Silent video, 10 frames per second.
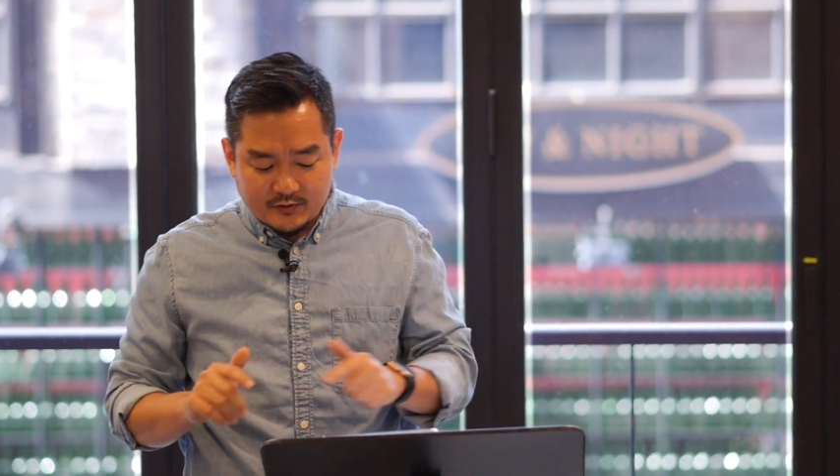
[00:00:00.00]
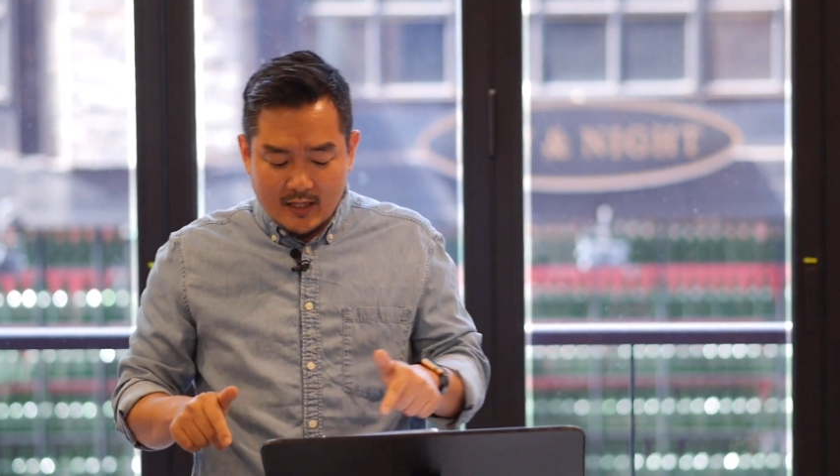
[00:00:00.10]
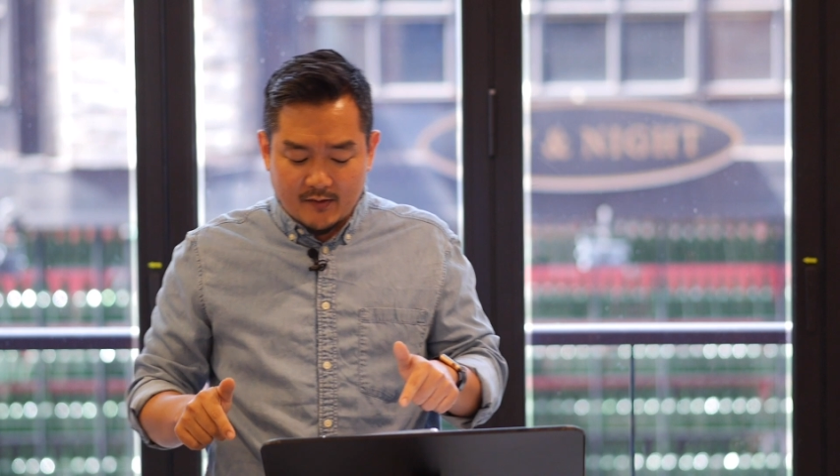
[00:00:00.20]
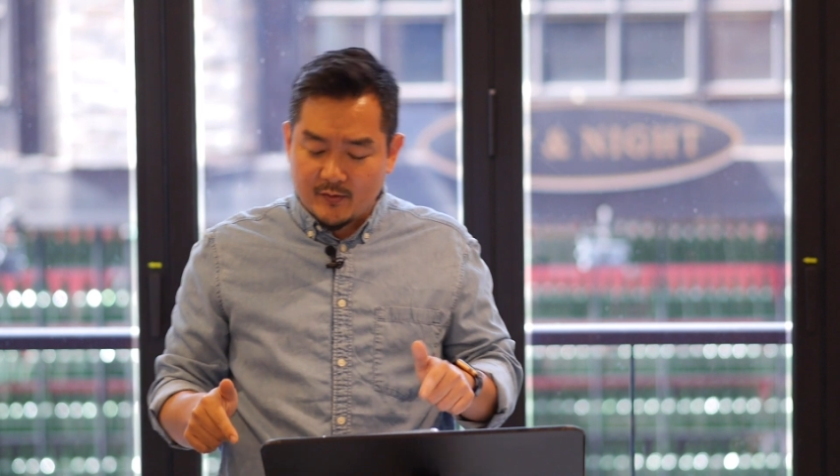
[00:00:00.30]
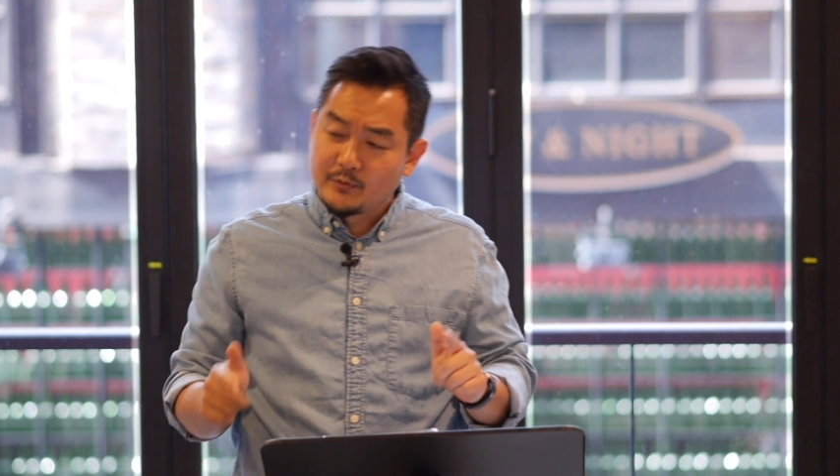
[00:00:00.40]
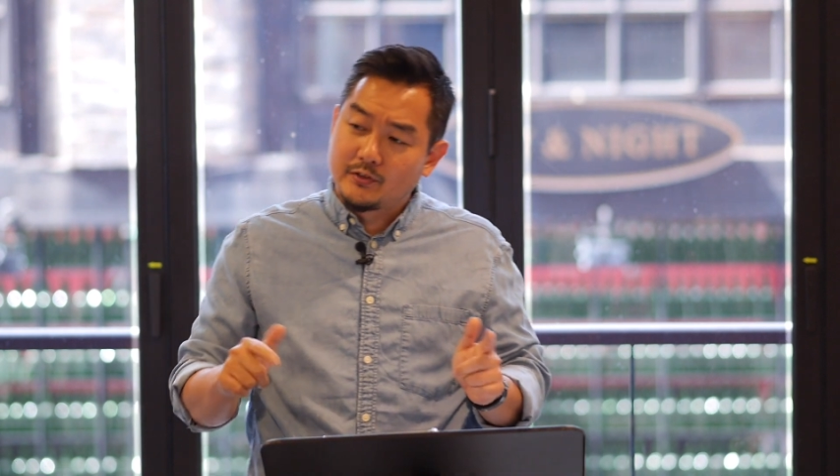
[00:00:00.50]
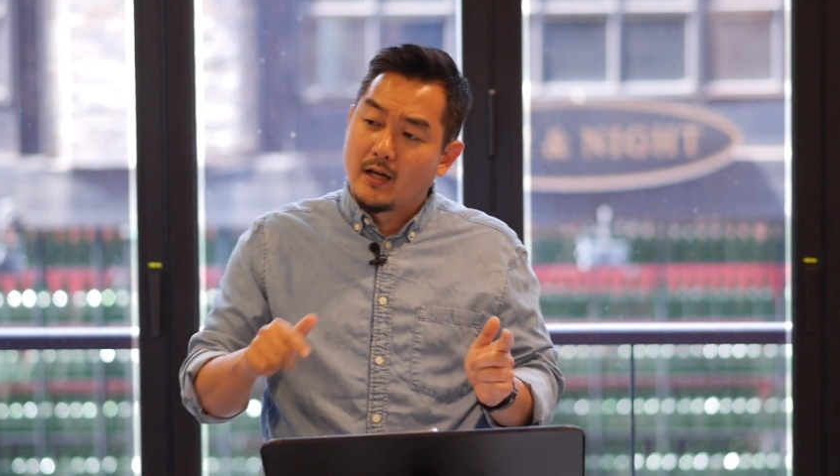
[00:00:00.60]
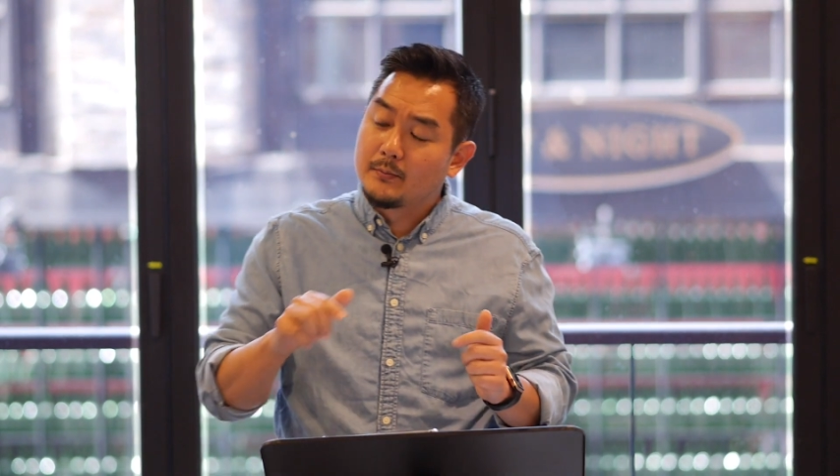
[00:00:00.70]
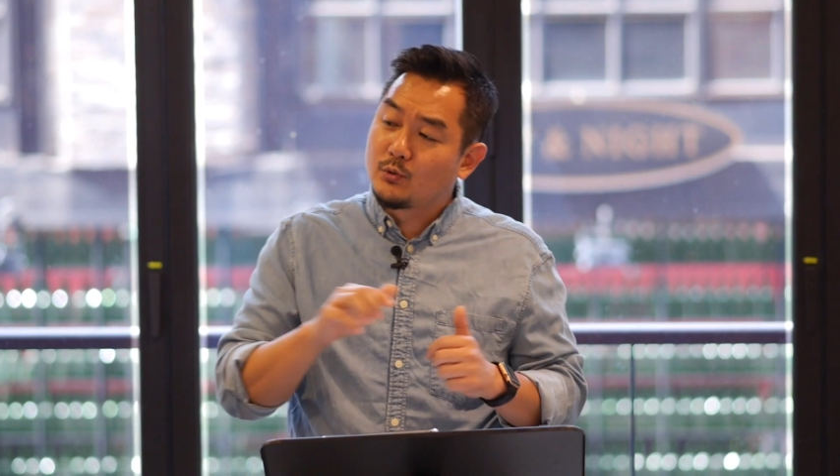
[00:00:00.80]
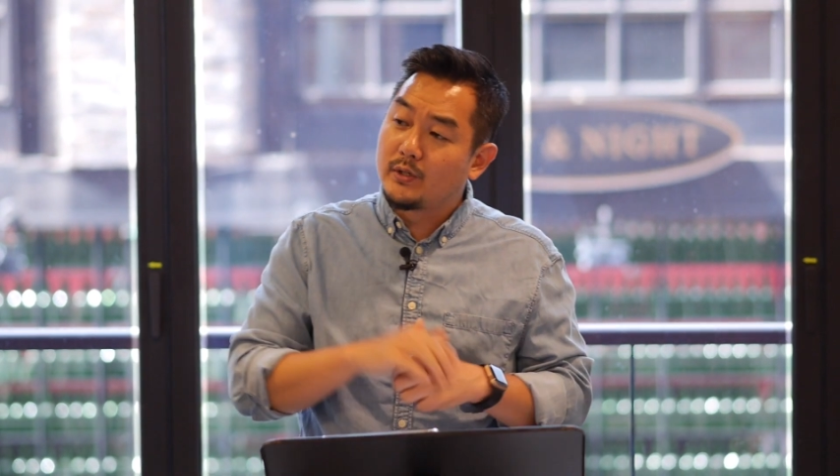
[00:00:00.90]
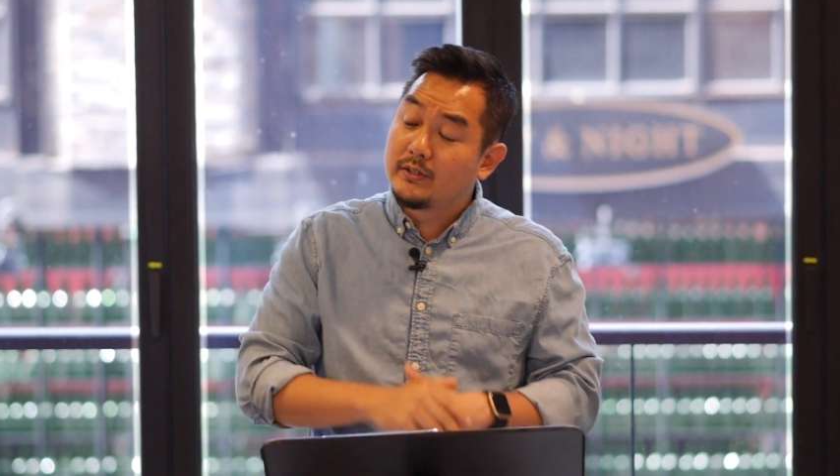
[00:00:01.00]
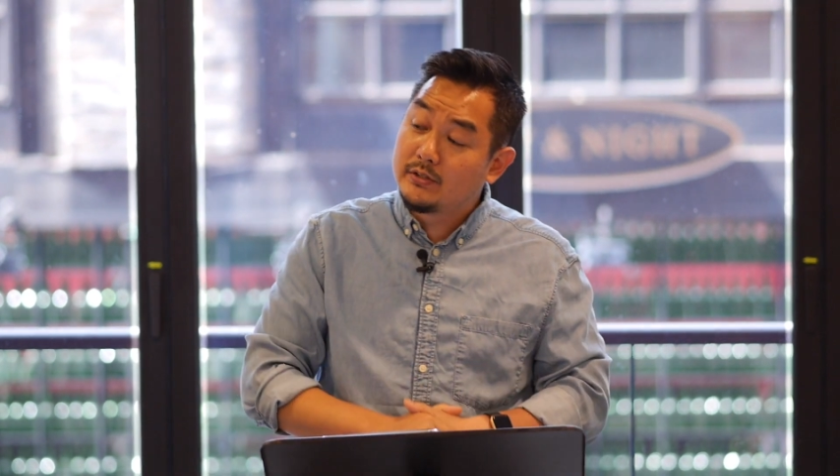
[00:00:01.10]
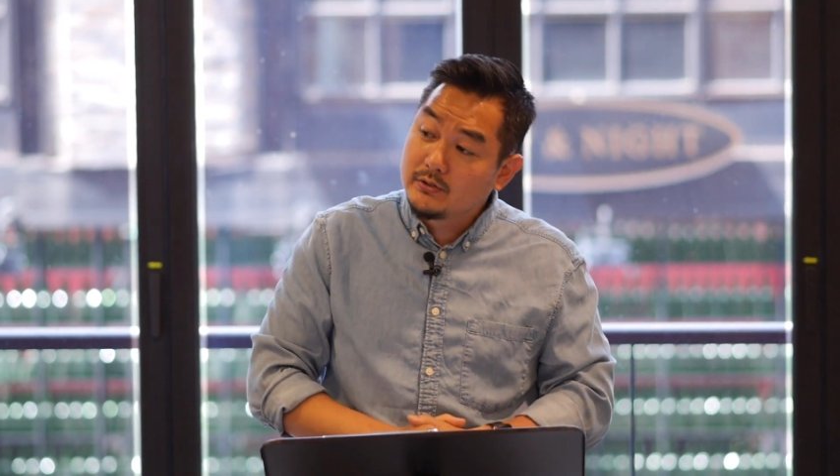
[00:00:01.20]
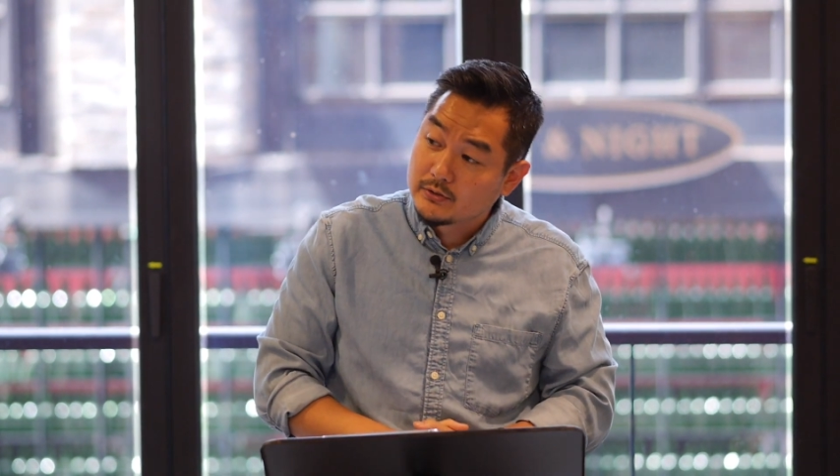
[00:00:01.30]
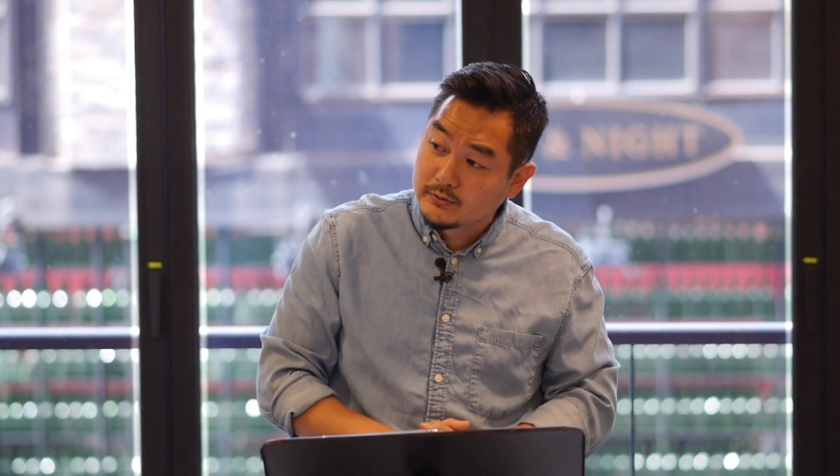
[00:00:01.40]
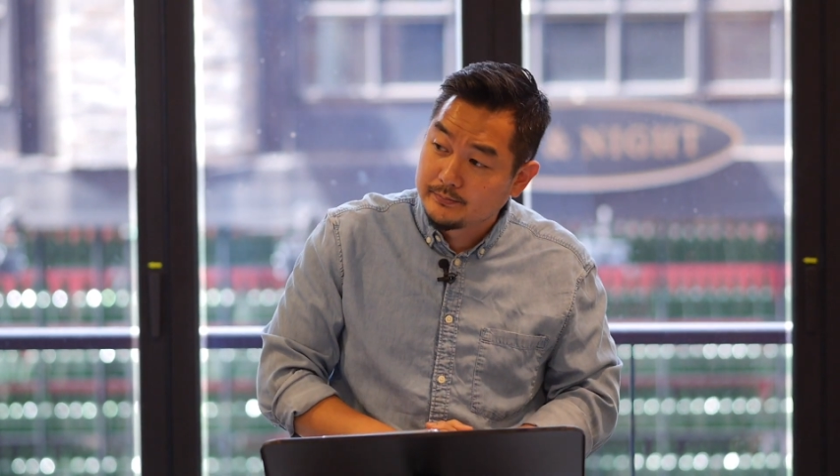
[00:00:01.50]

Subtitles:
taken from Psalm 22.